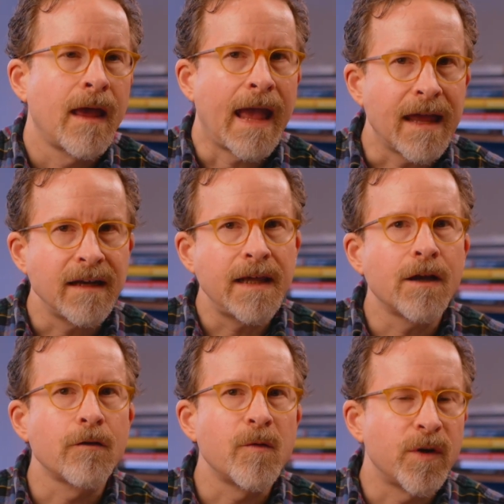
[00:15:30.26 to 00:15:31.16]
And
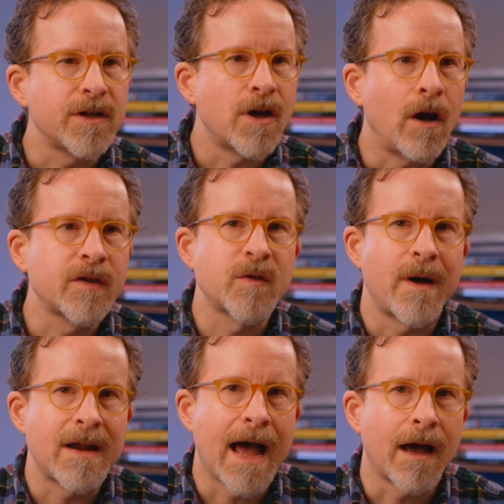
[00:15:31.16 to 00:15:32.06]
here the Buddha talks
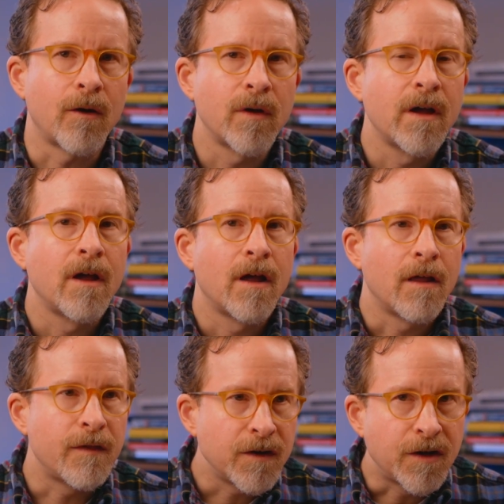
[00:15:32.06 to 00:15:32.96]
about how
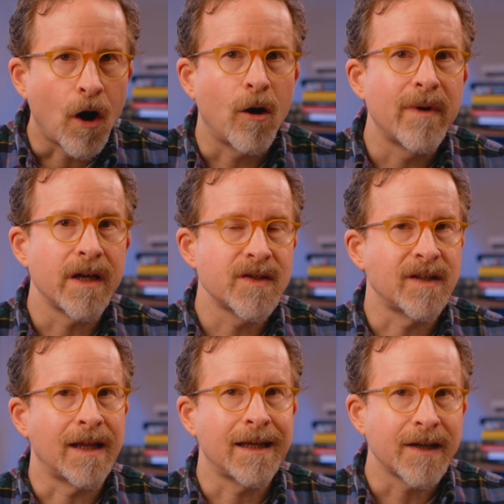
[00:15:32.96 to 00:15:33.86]
the Dharma is
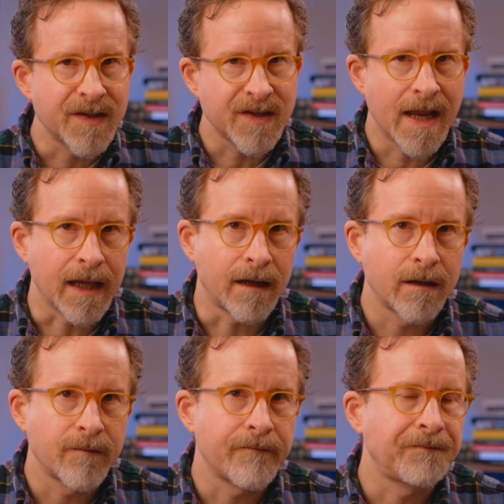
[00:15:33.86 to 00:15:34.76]
like a
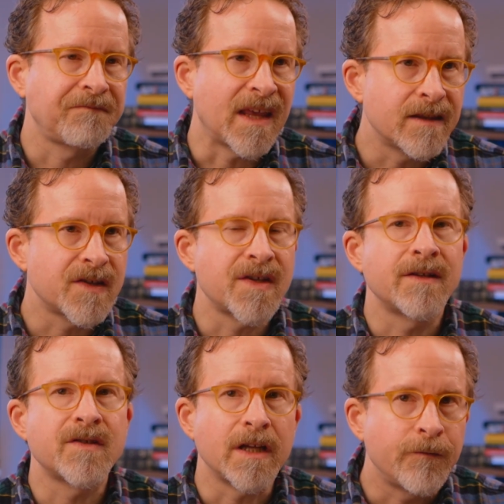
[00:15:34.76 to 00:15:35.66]
snake in the
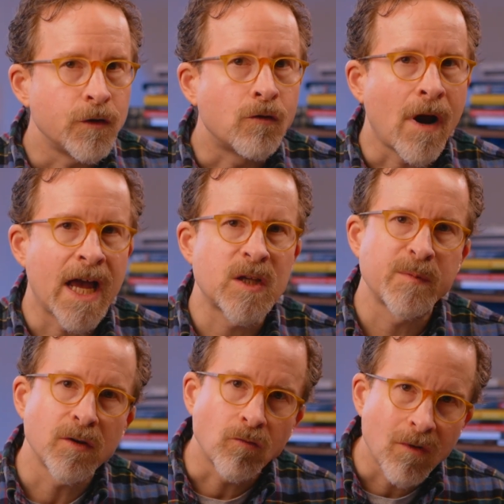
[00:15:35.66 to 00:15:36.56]
sense that if you
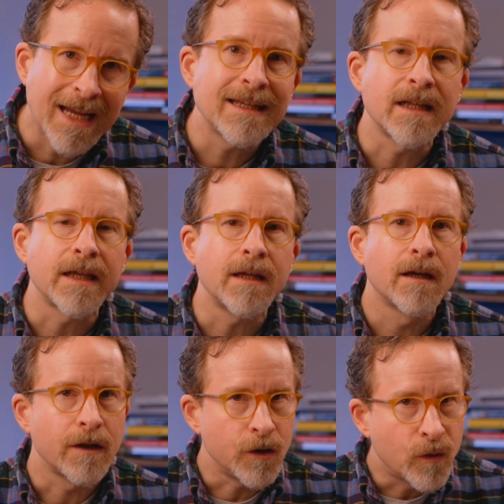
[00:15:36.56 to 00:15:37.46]
grasp it rightly,
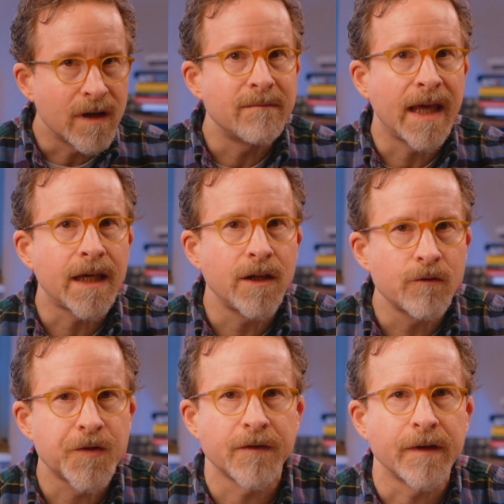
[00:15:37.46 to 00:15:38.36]
you can make
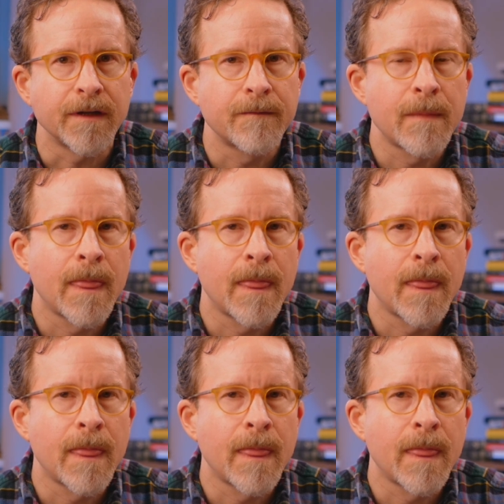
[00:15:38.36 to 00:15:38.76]
use of it.